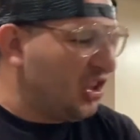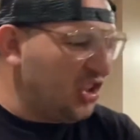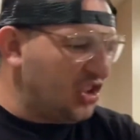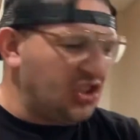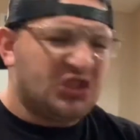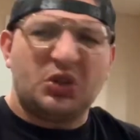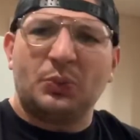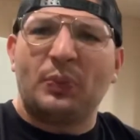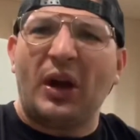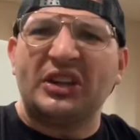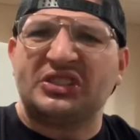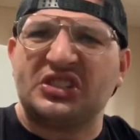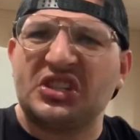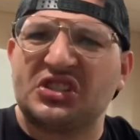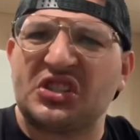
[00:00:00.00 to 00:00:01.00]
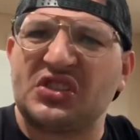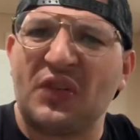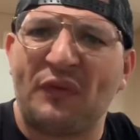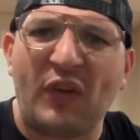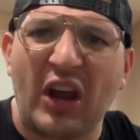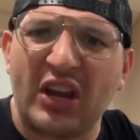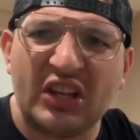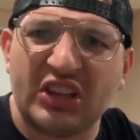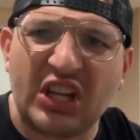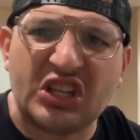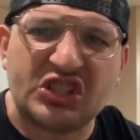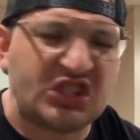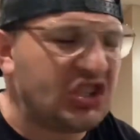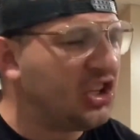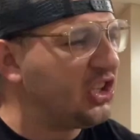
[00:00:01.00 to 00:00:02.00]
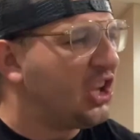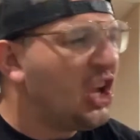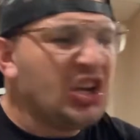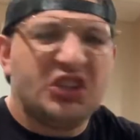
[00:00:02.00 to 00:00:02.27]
Look at your bikes. This is a violation.